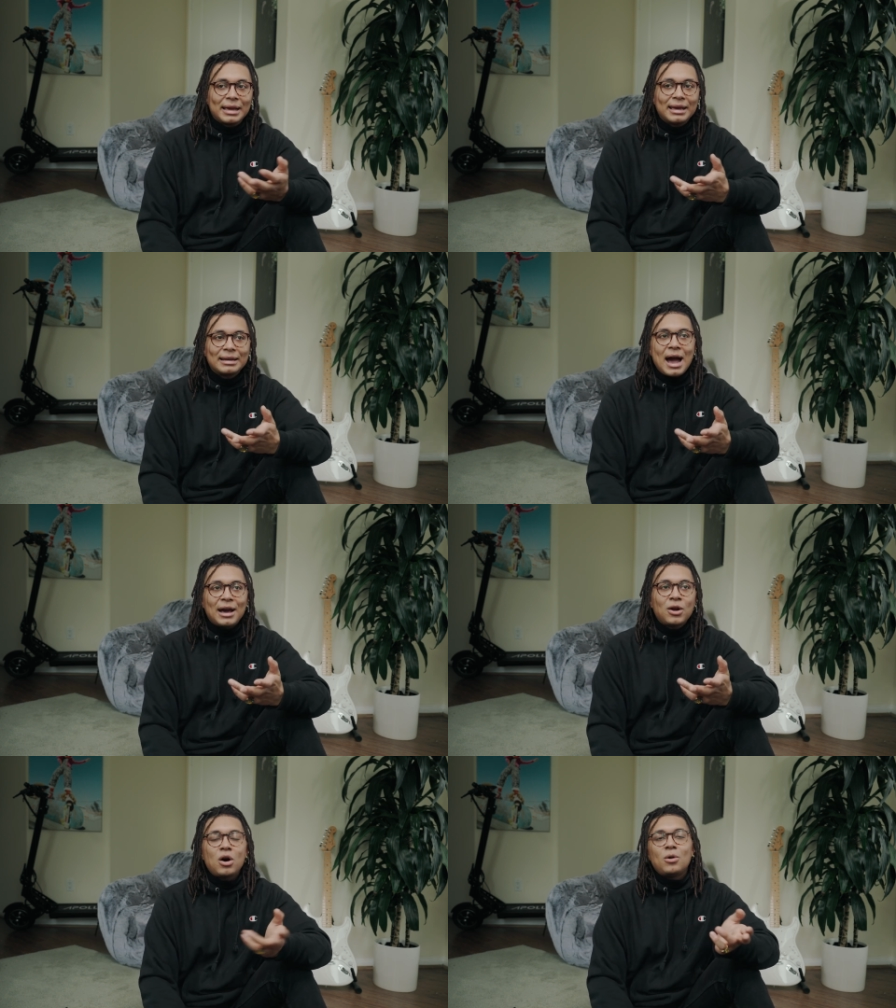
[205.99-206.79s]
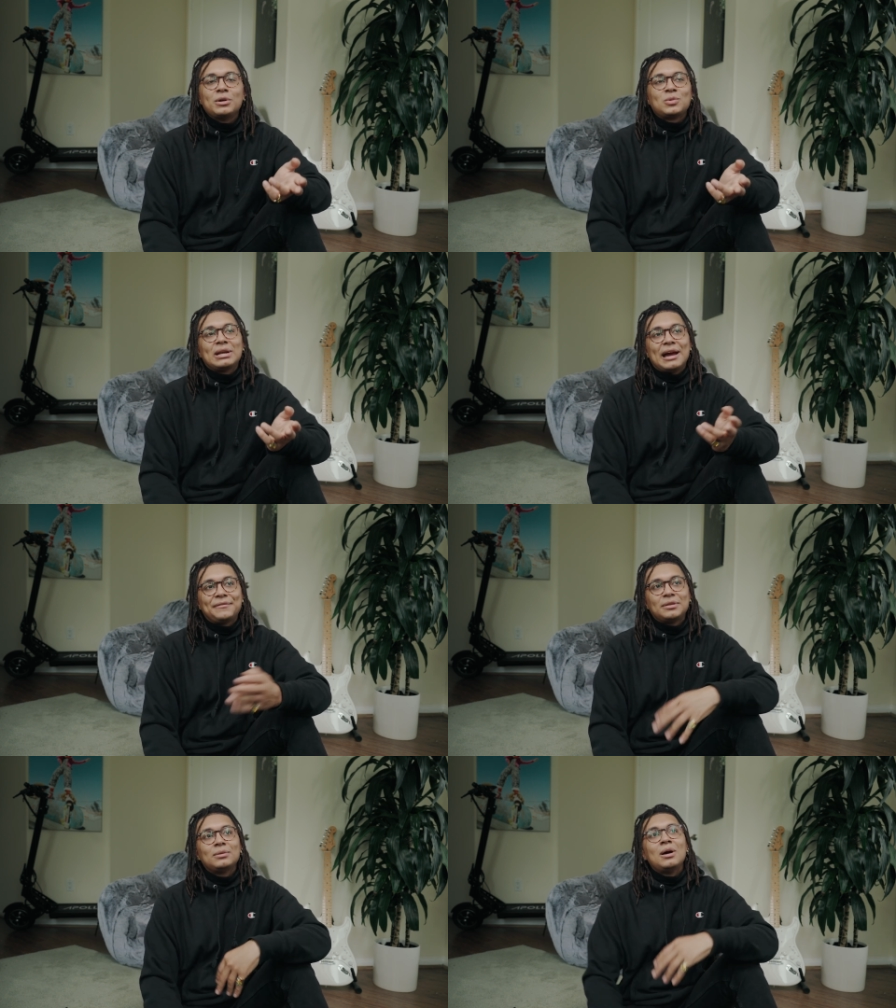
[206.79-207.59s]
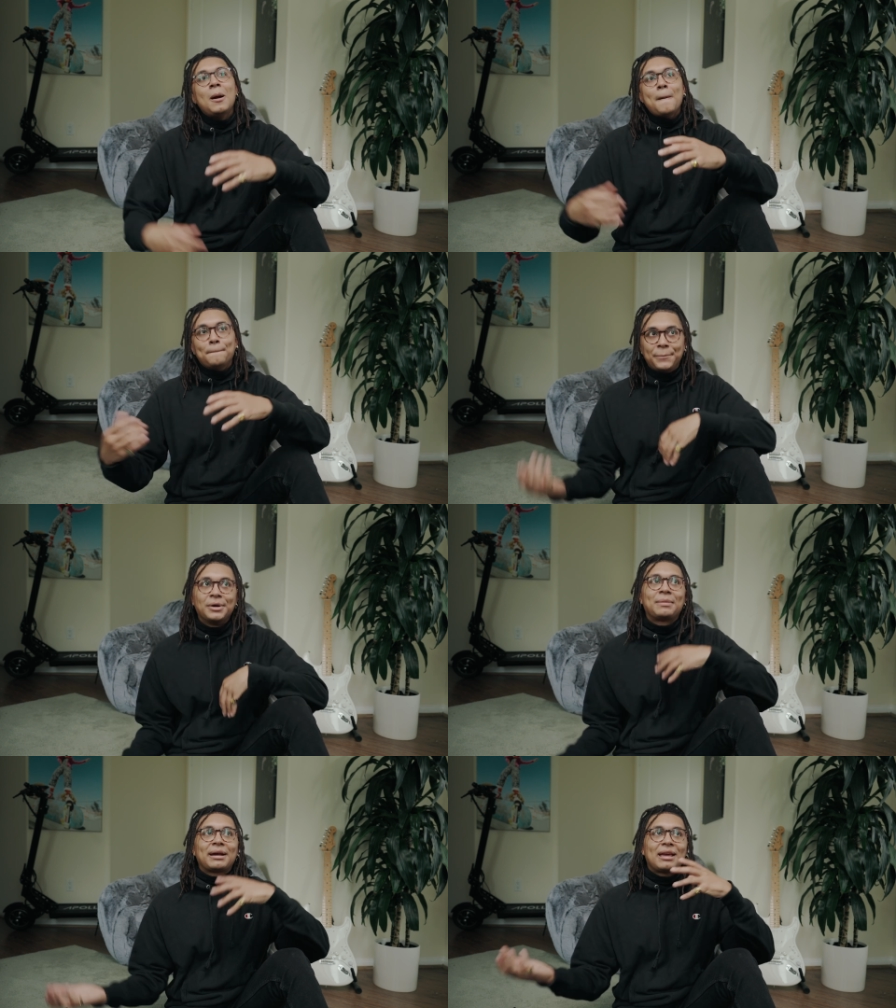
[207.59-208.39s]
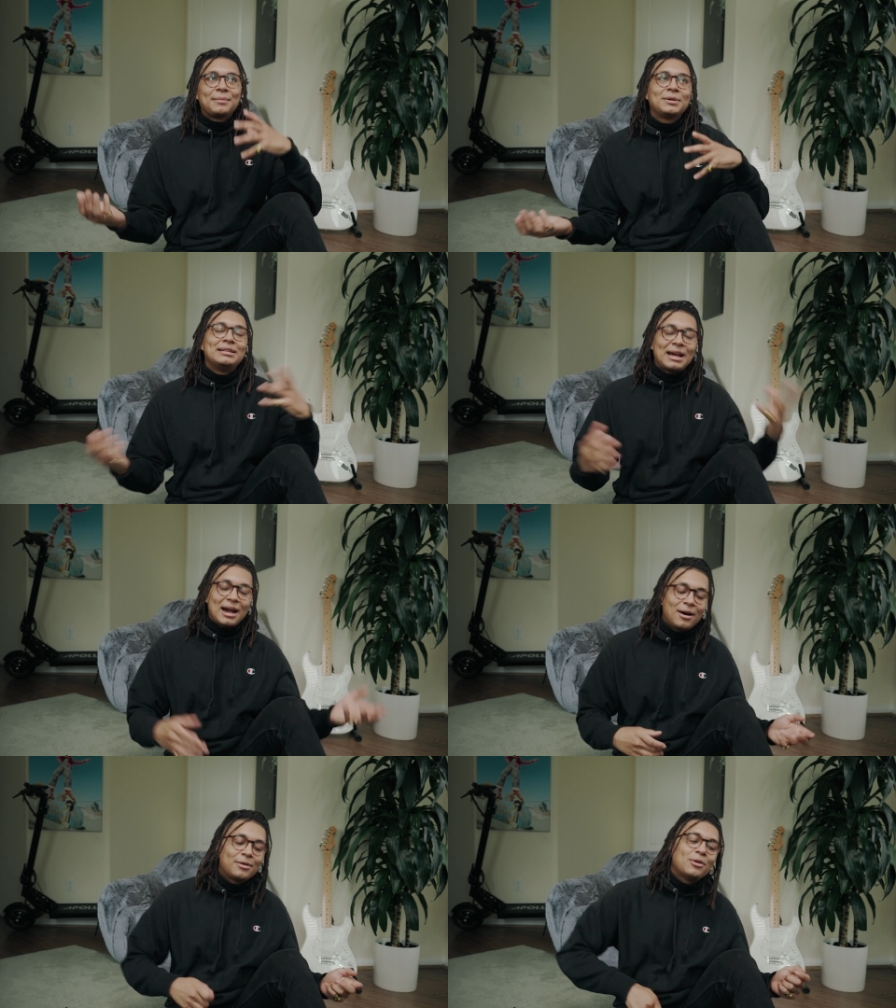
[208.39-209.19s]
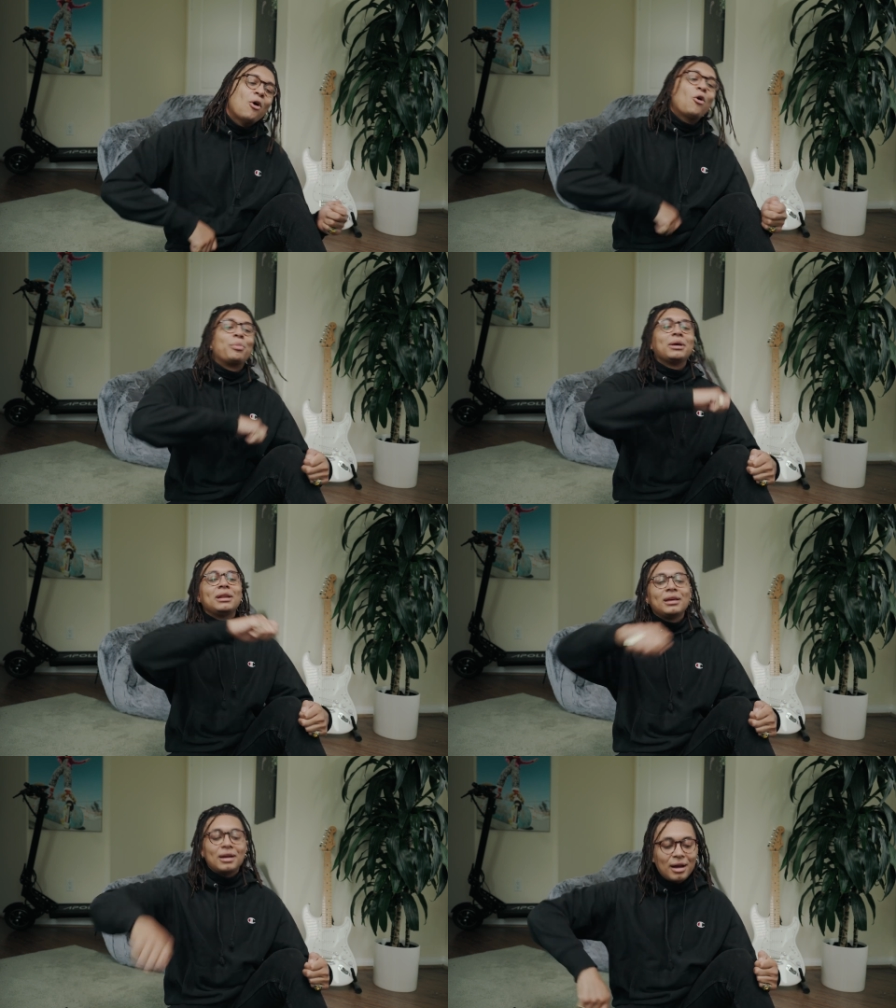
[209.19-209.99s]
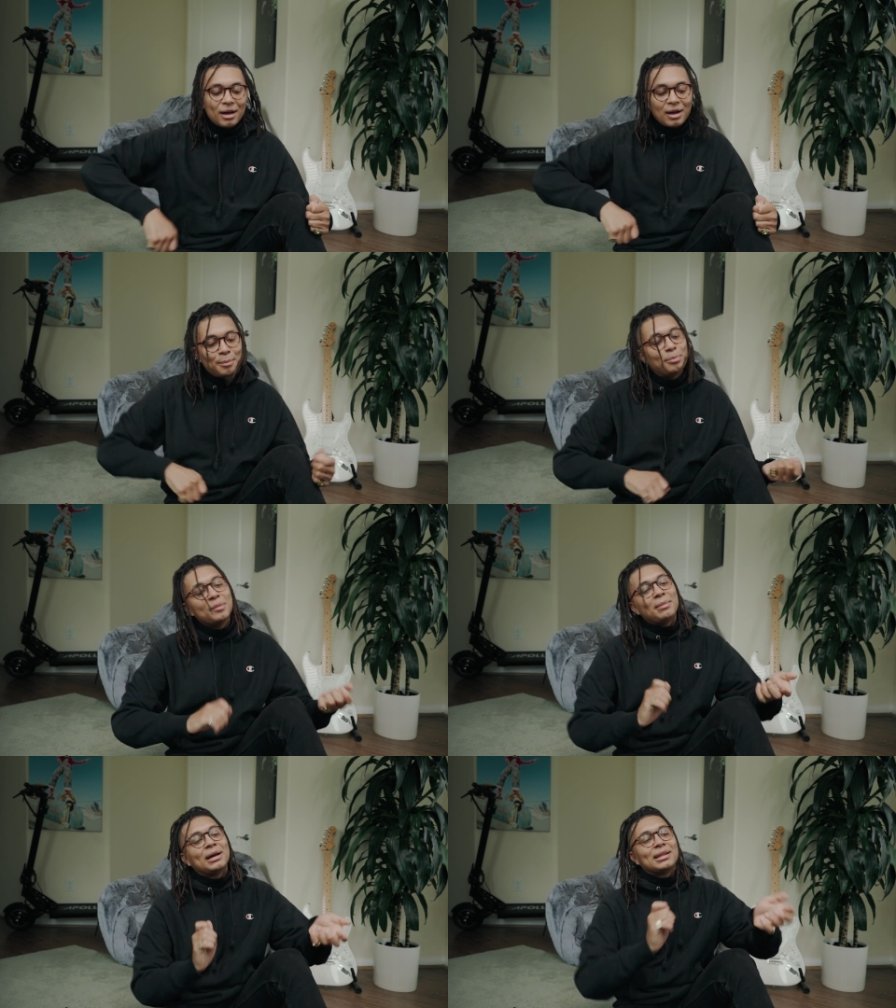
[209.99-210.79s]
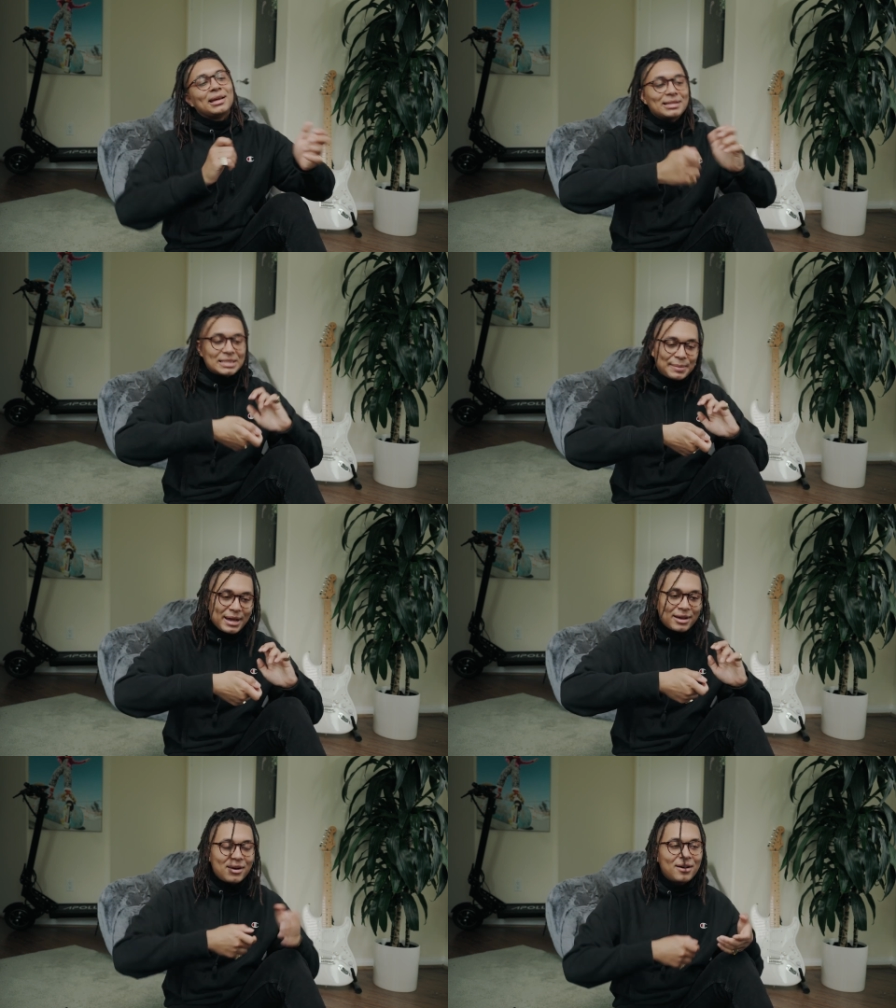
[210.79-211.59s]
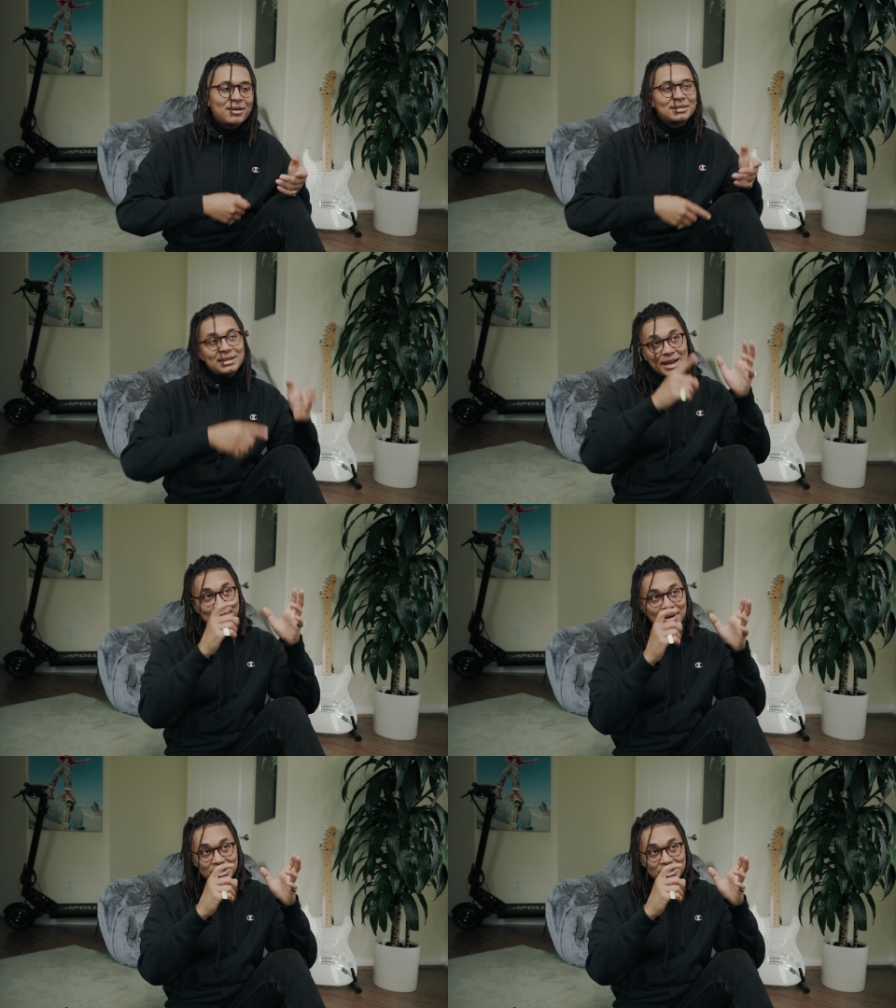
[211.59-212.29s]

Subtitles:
And I don't always want to have to put my camera down, open it up, put my lens back on, take my